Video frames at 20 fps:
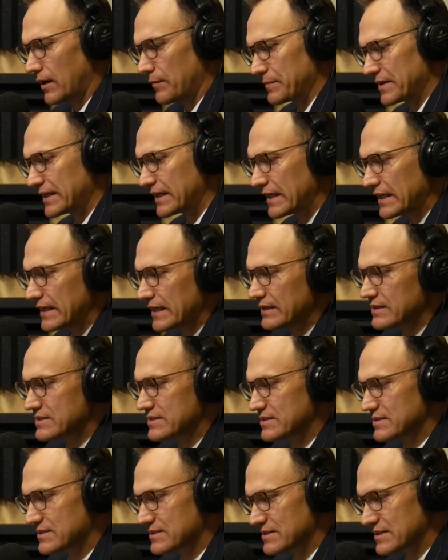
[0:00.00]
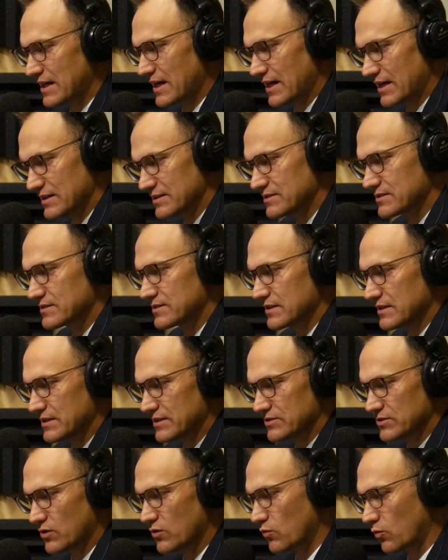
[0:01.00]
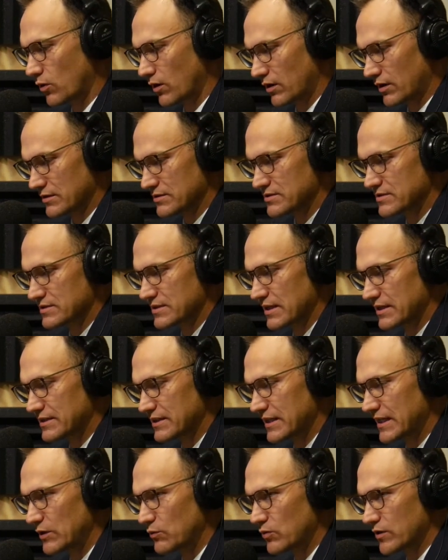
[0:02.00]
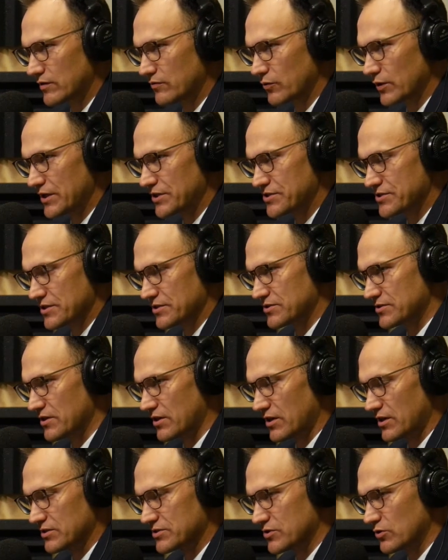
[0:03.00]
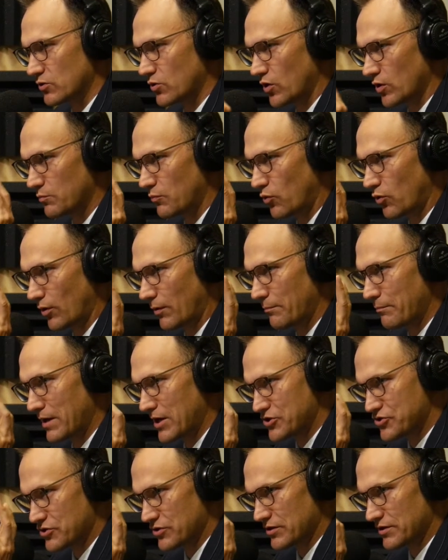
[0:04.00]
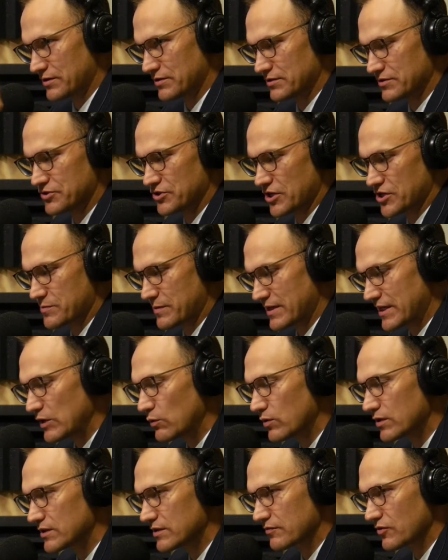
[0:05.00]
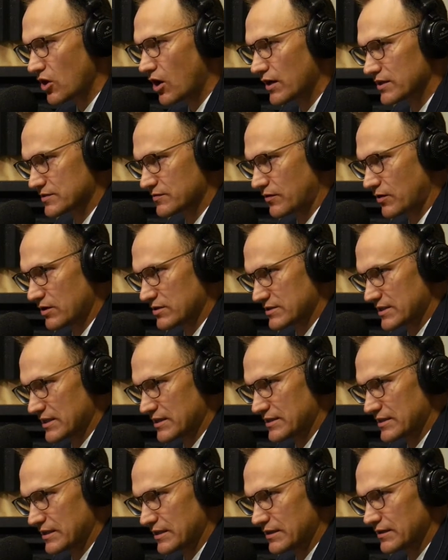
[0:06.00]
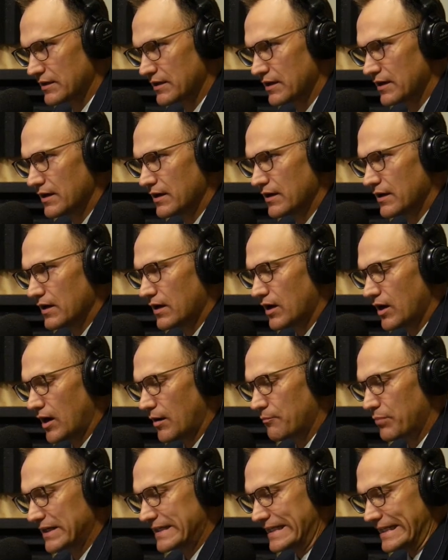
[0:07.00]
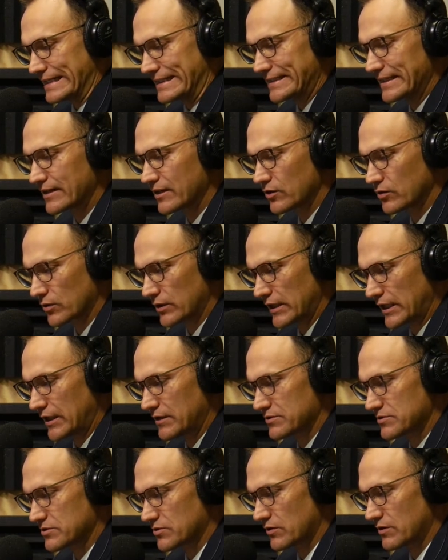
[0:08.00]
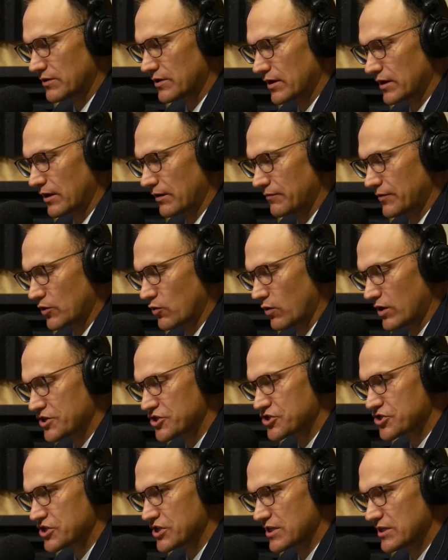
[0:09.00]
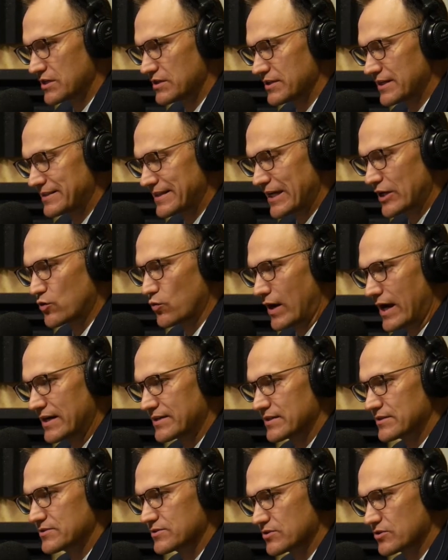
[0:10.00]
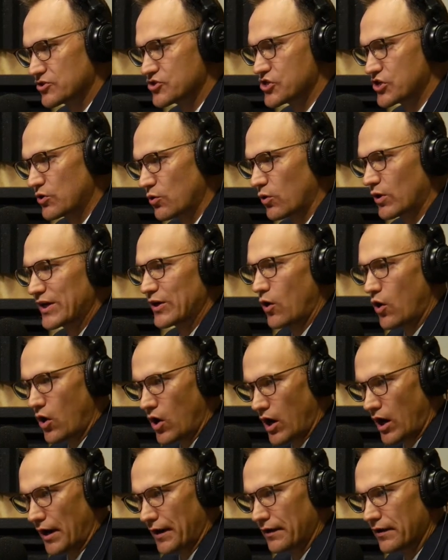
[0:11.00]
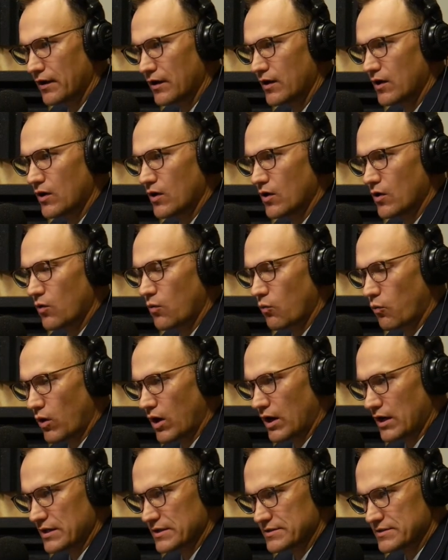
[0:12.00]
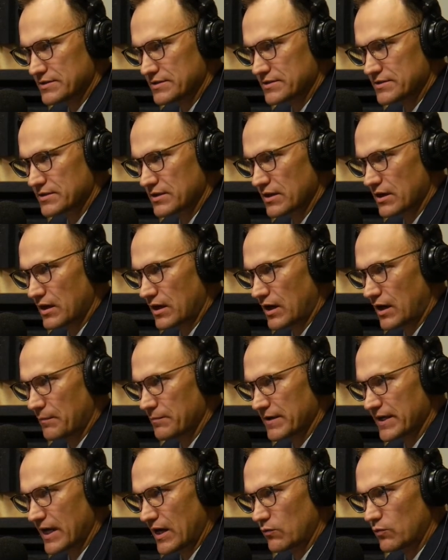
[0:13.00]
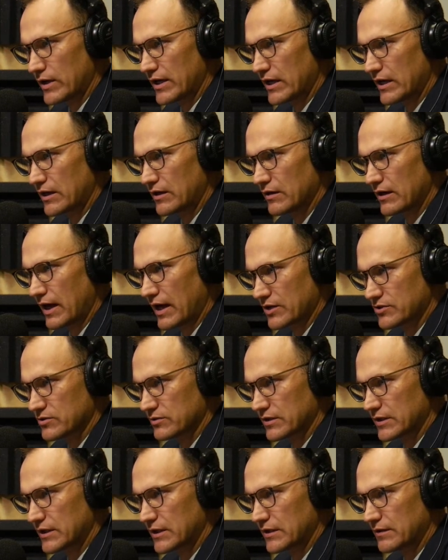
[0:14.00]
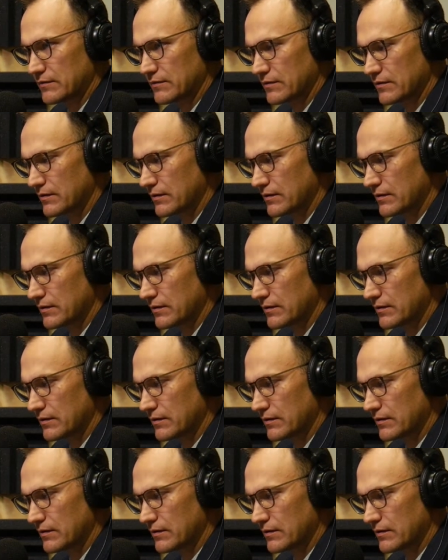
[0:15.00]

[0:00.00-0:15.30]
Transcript: He says, in his own words, that he would have reached a so-called more measured judgment. He wouldn't have gone as far as they did, but he did agree. So the question that they granted certiorari on was, can we actually